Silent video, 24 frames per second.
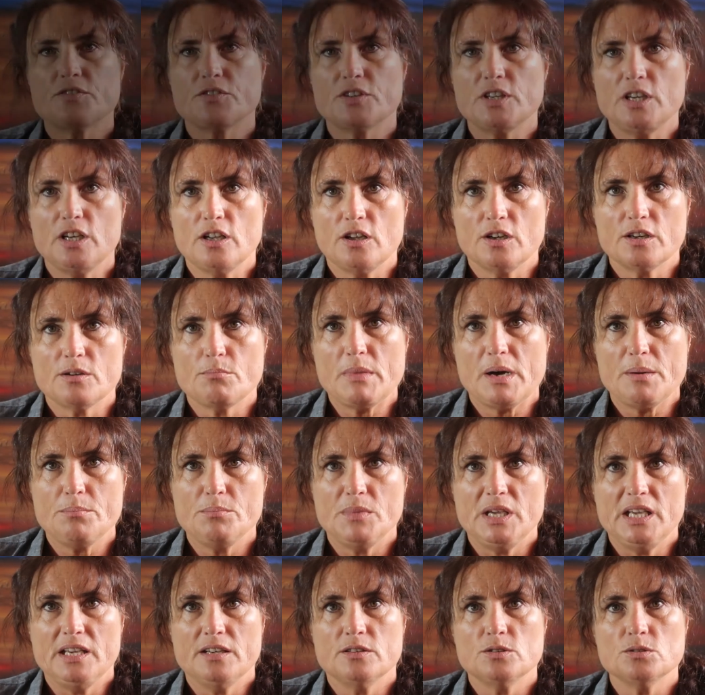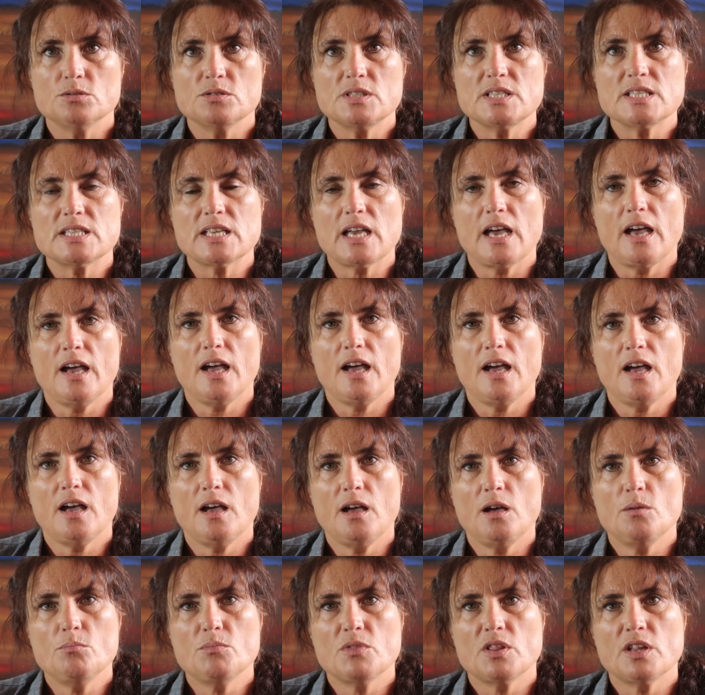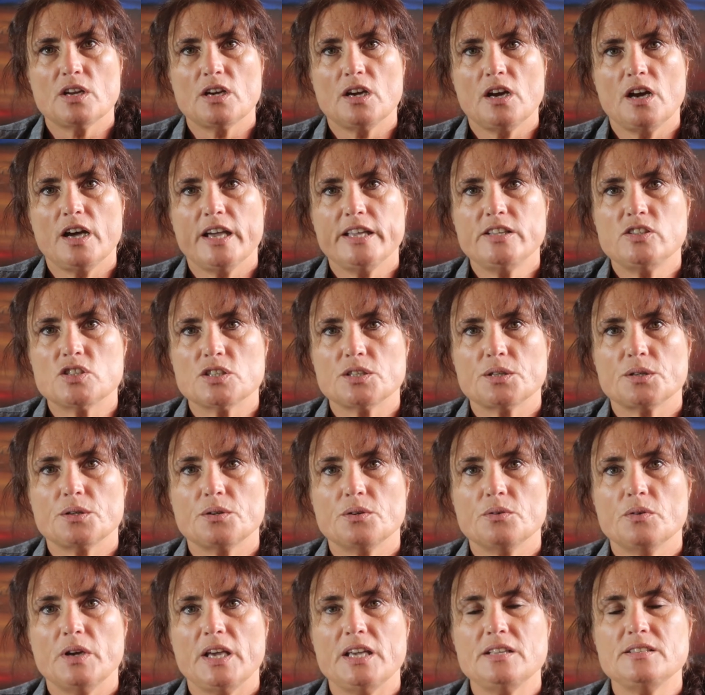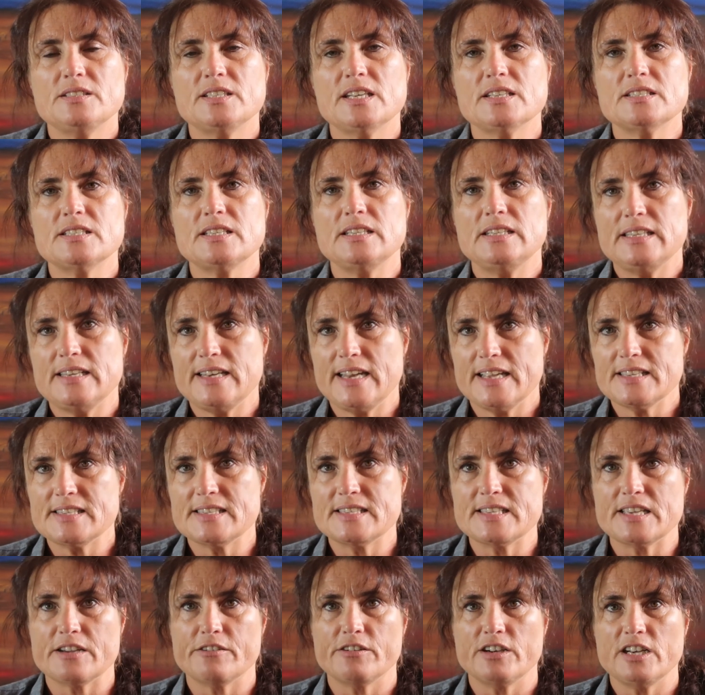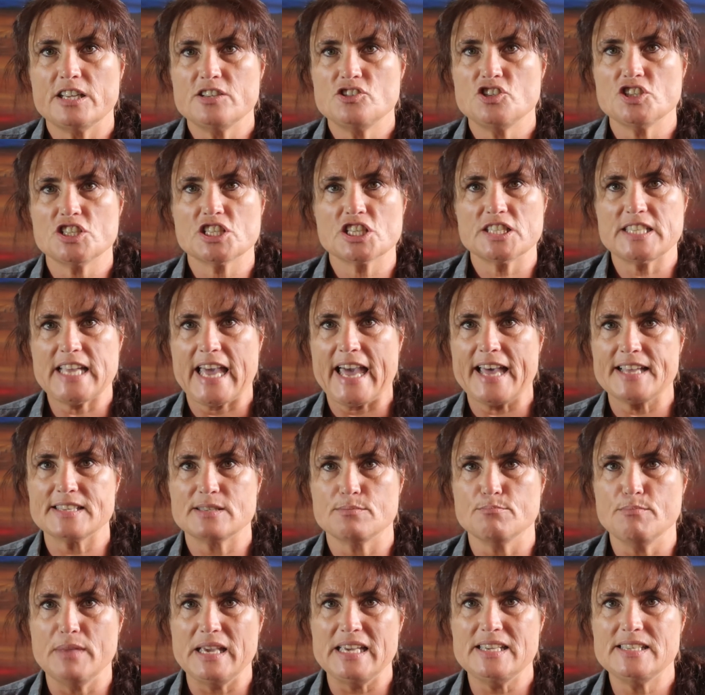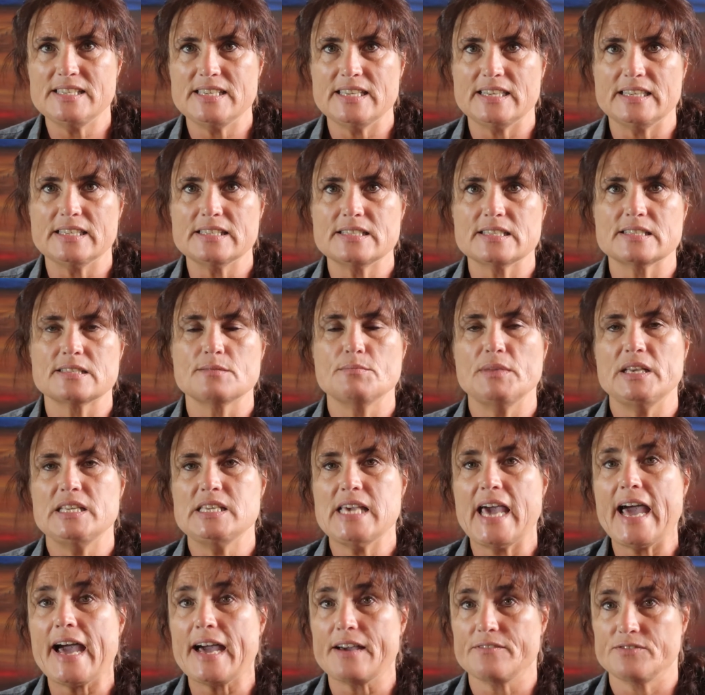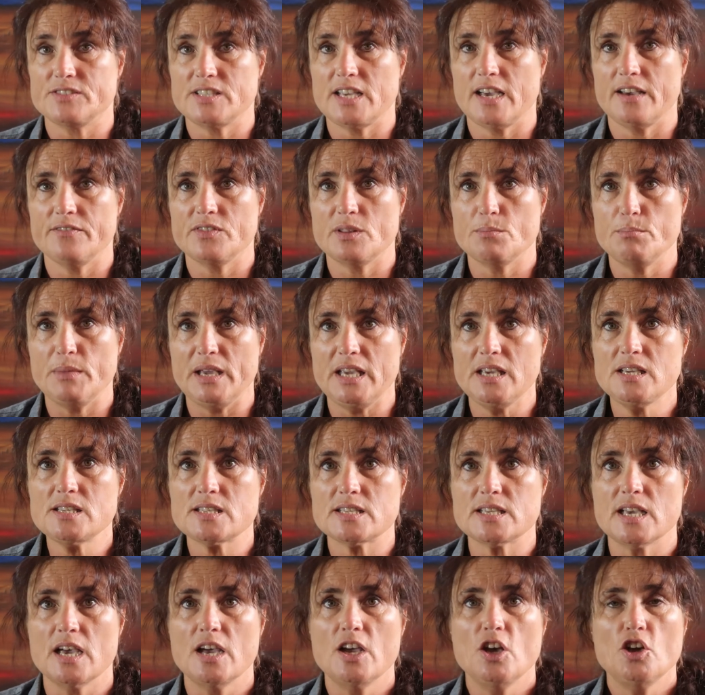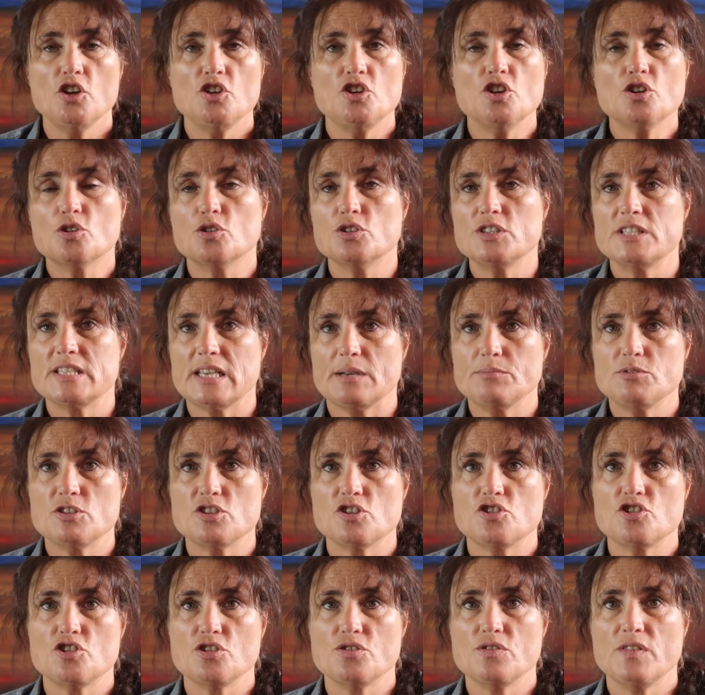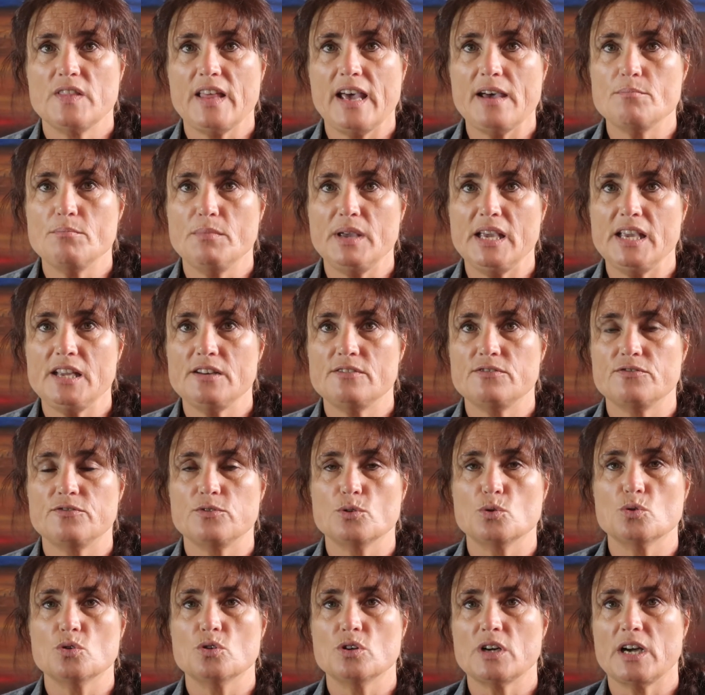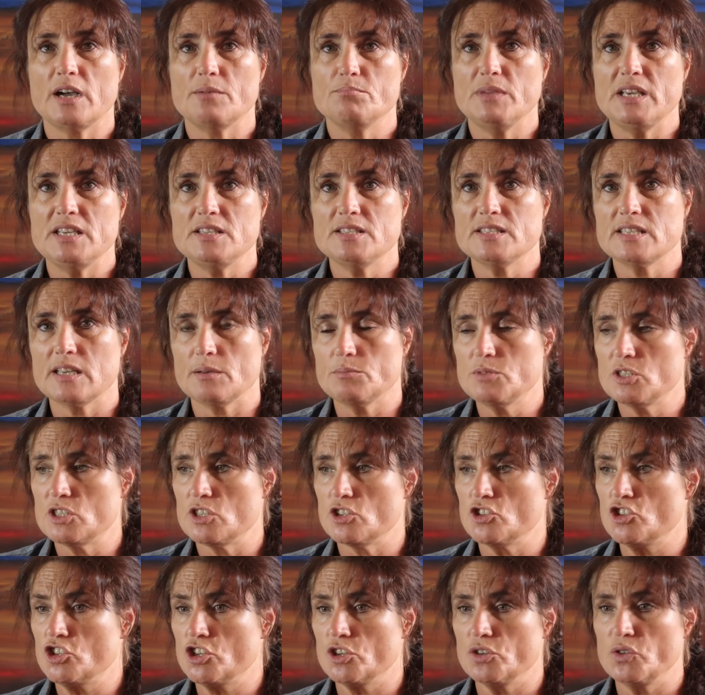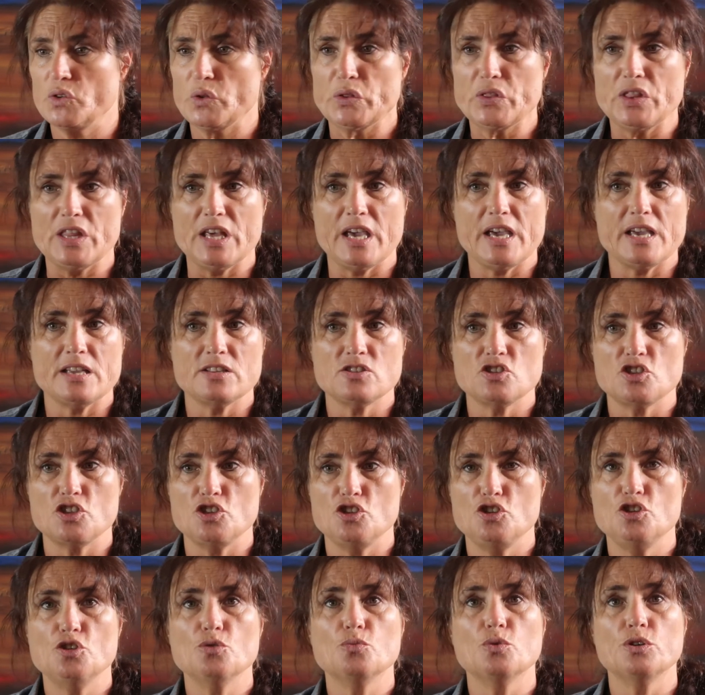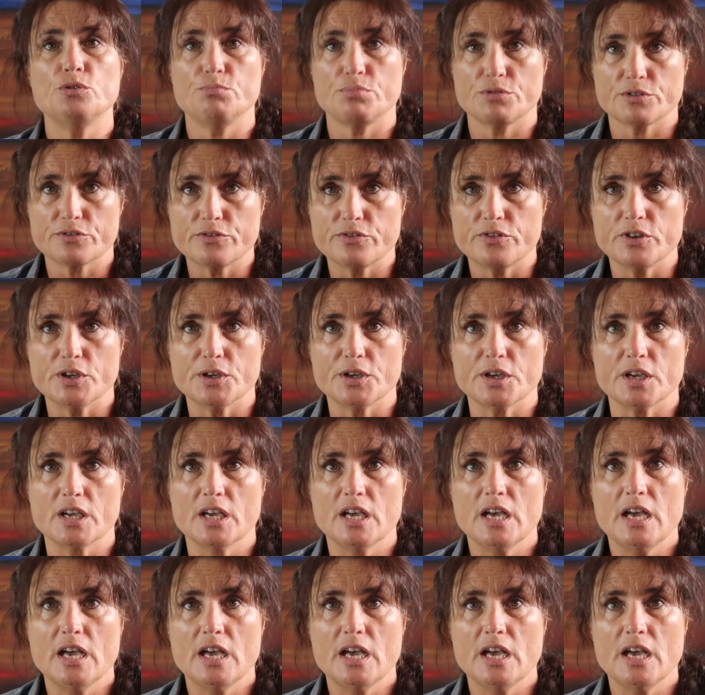for a lot of my meals that I do. It doesn't necessarily, just because it has meat in it, doesn't mean you have to have the meat. You could substitute that meat for a meat substitute that you would prefer.